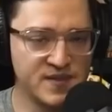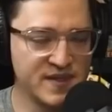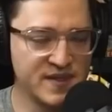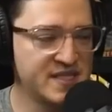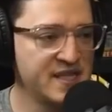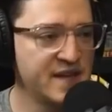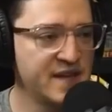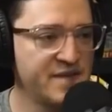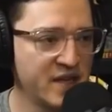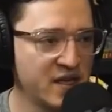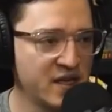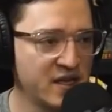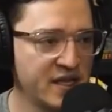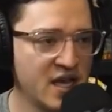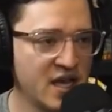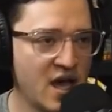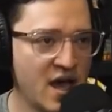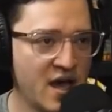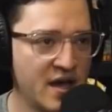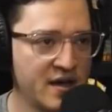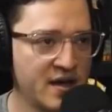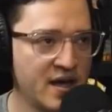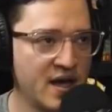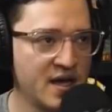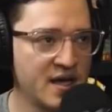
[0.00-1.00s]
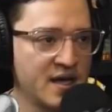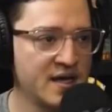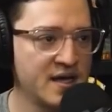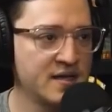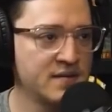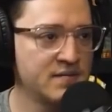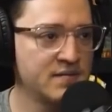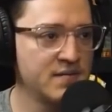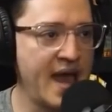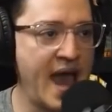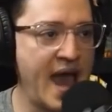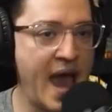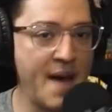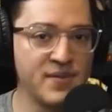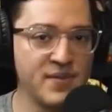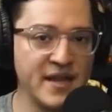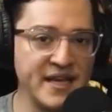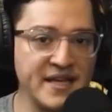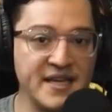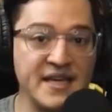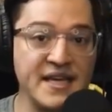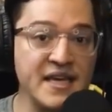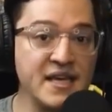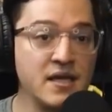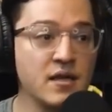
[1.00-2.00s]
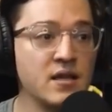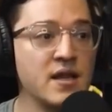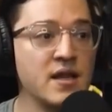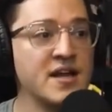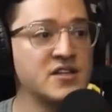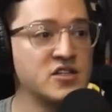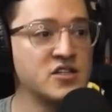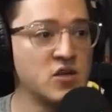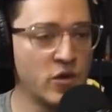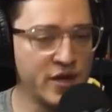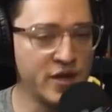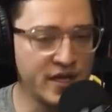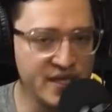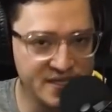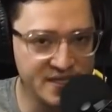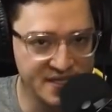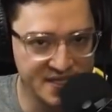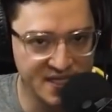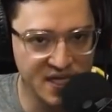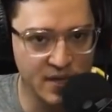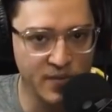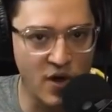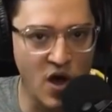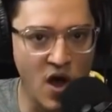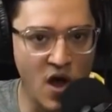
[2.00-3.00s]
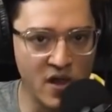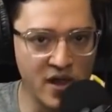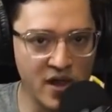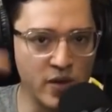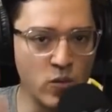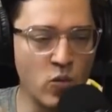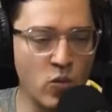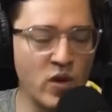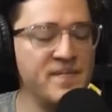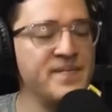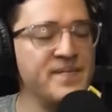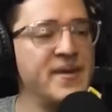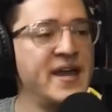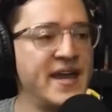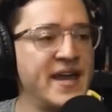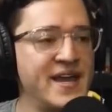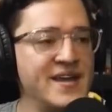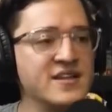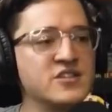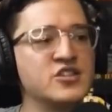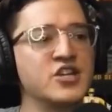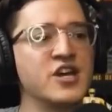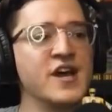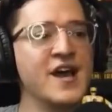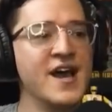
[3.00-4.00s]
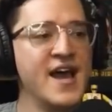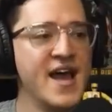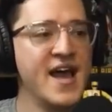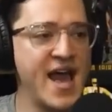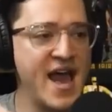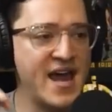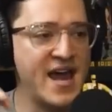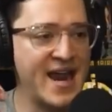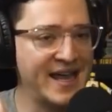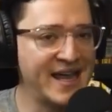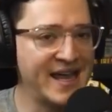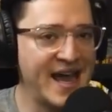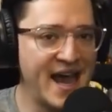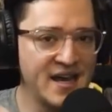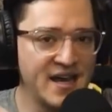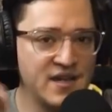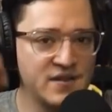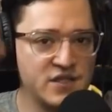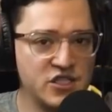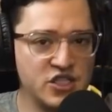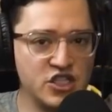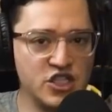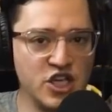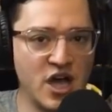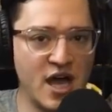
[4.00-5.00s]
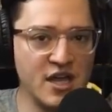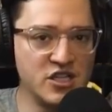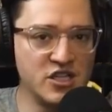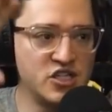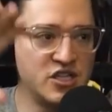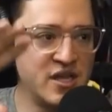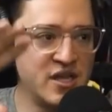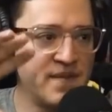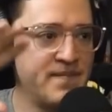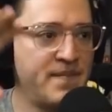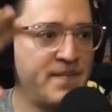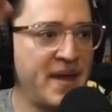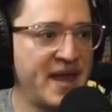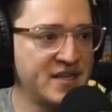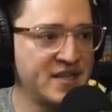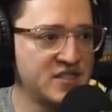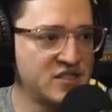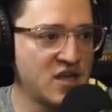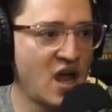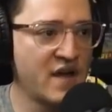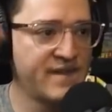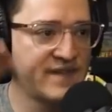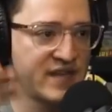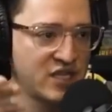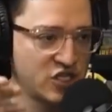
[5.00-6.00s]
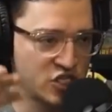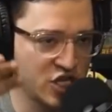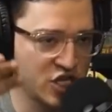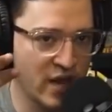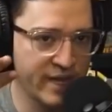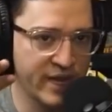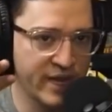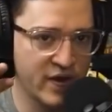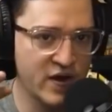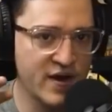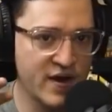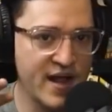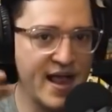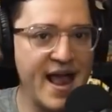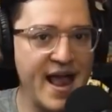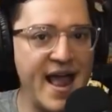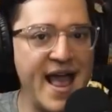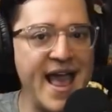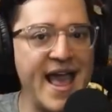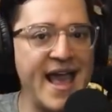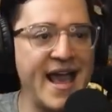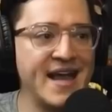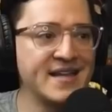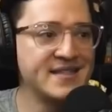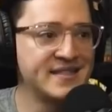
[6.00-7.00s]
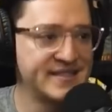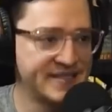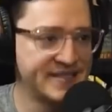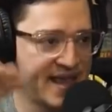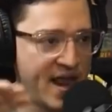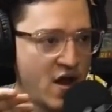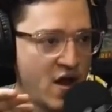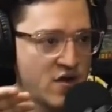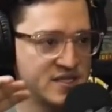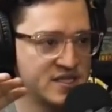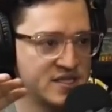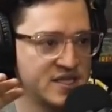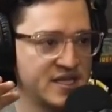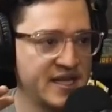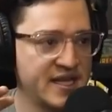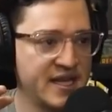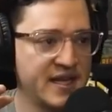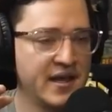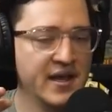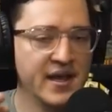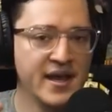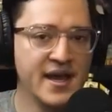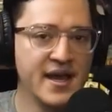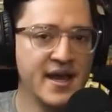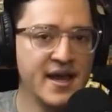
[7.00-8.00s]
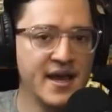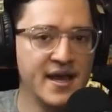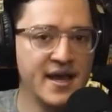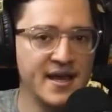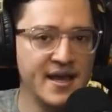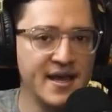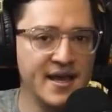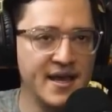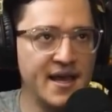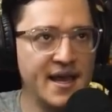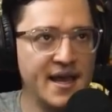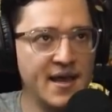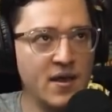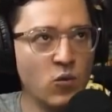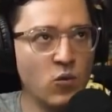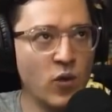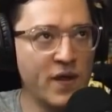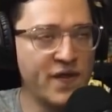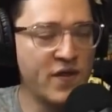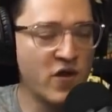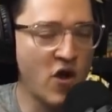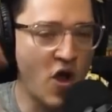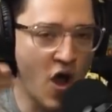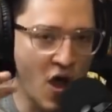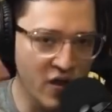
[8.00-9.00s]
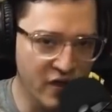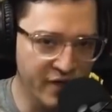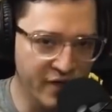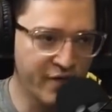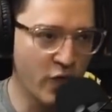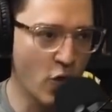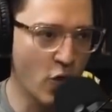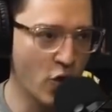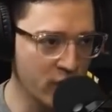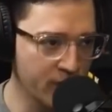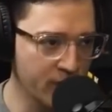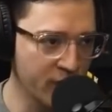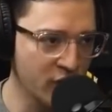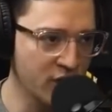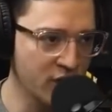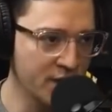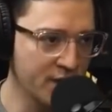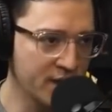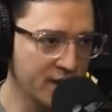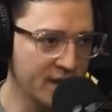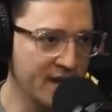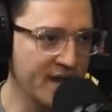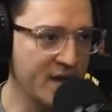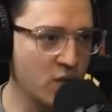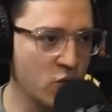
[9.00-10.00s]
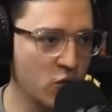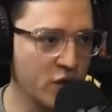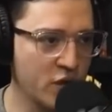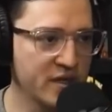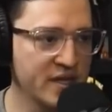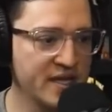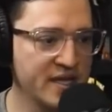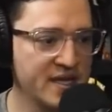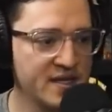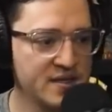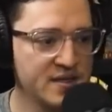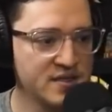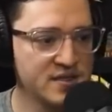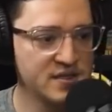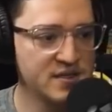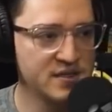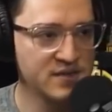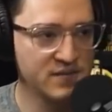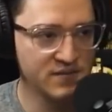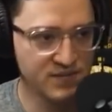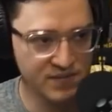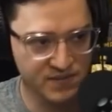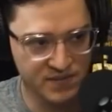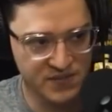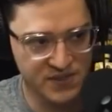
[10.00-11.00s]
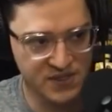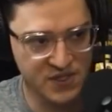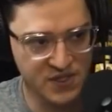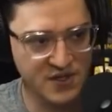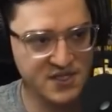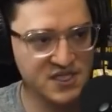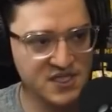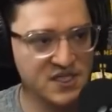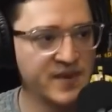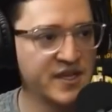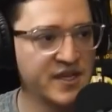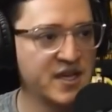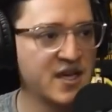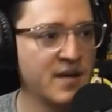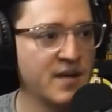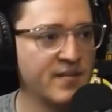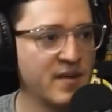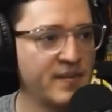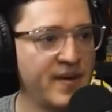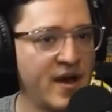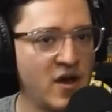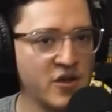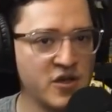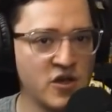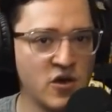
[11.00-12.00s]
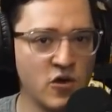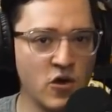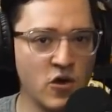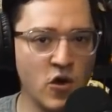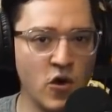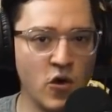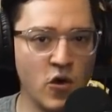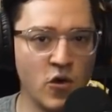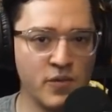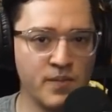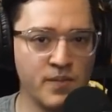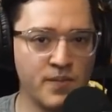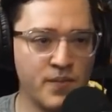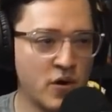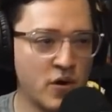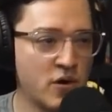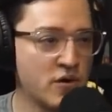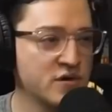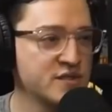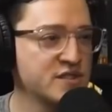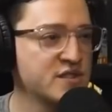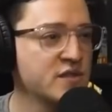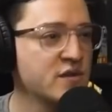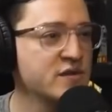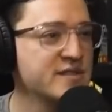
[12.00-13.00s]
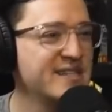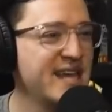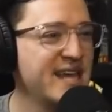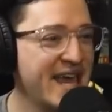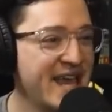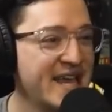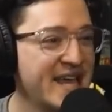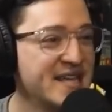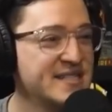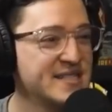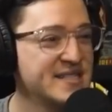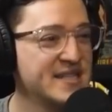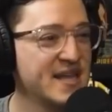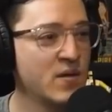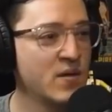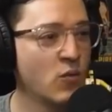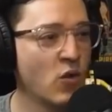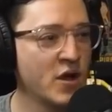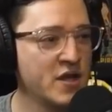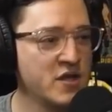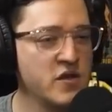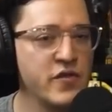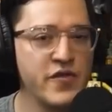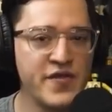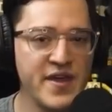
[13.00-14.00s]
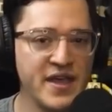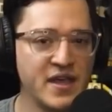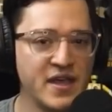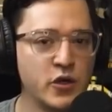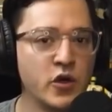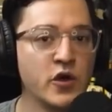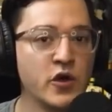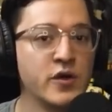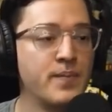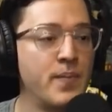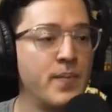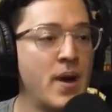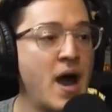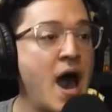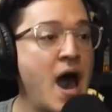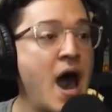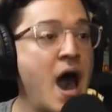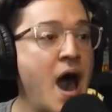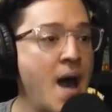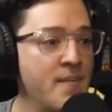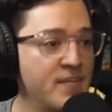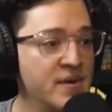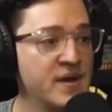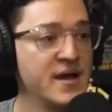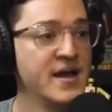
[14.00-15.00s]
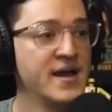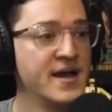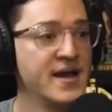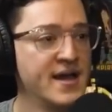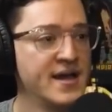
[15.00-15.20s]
specifically on an app like Key Collector, where you can see them all on one page, and I kind of judge them based off each other and scarcity. When they're all affordable, it really starts to become about your own personal taste and what you think could pop.